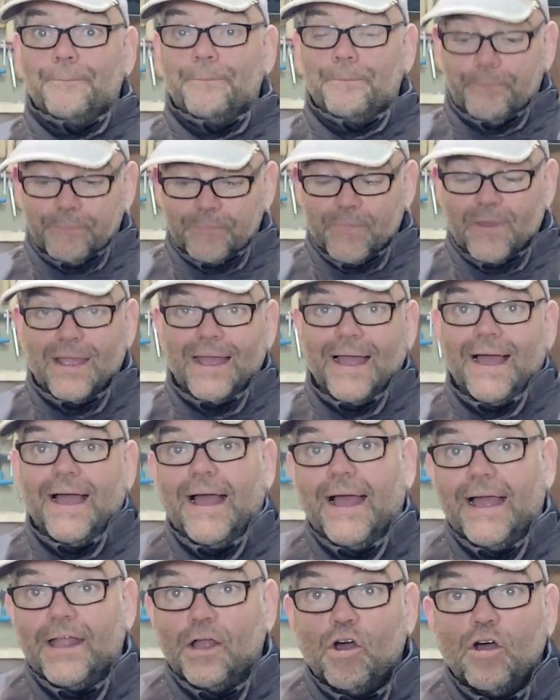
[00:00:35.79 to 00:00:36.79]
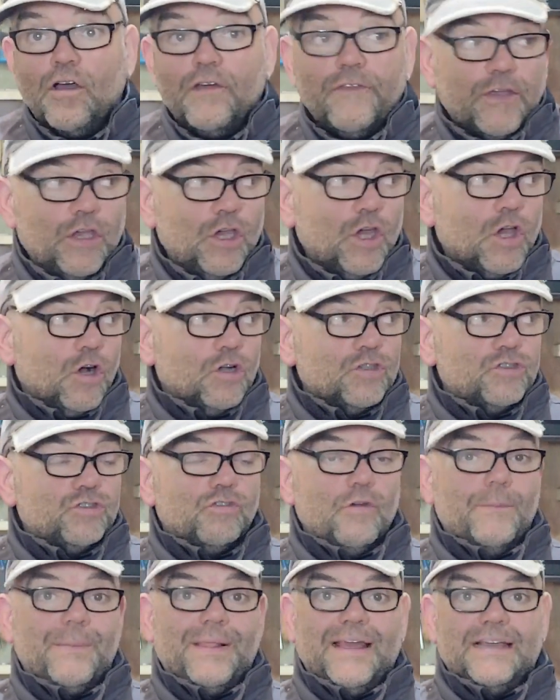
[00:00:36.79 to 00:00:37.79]
And either you've got
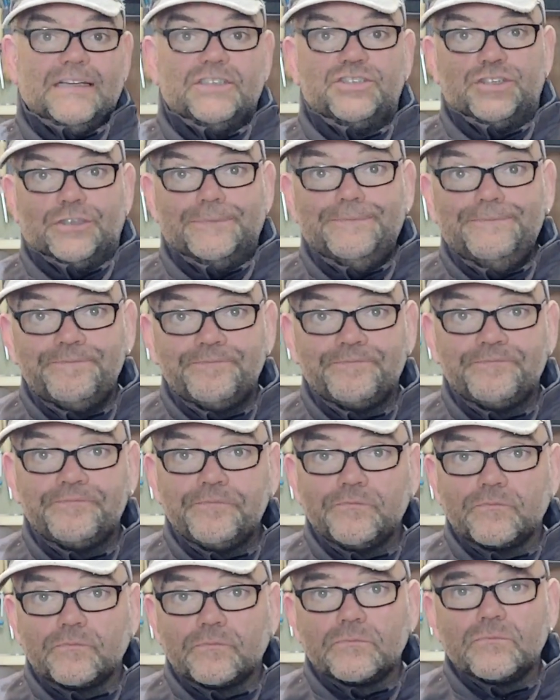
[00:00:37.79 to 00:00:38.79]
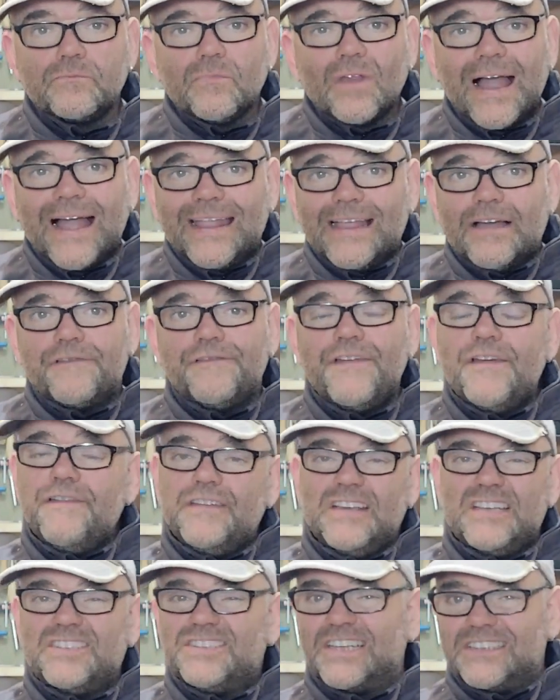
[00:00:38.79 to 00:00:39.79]
to replace them, and at
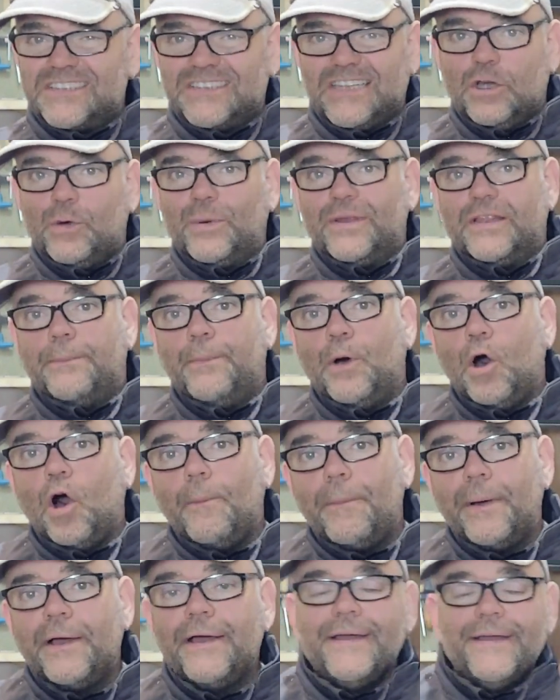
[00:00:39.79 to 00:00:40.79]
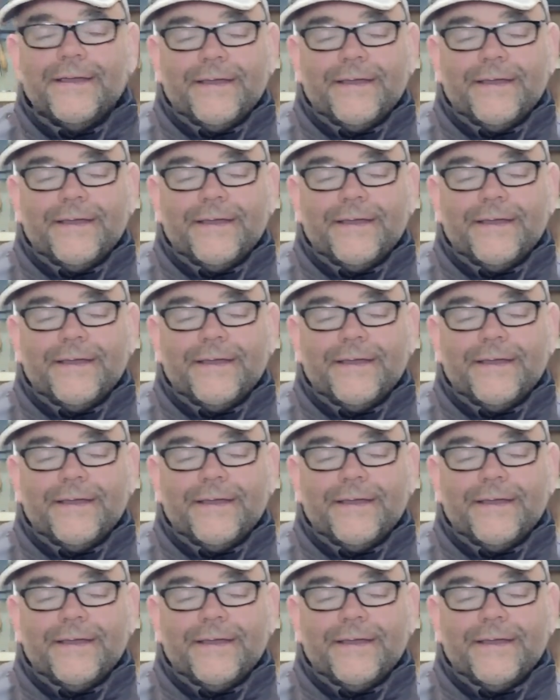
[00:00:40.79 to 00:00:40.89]
50-60 quid a pop,